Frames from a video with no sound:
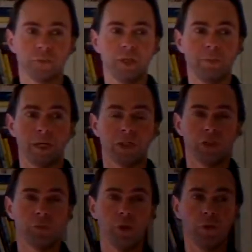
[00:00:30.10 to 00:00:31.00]
has three
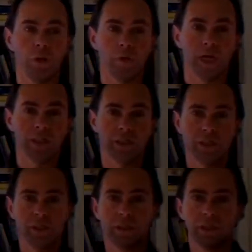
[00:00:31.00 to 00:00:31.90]
dimensions, we all know that.
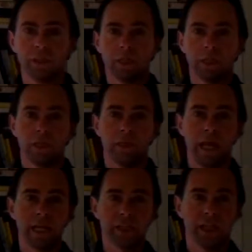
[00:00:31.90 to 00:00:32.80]

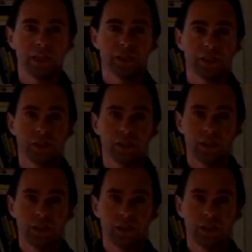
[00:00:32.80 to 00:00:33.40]
The x-axis,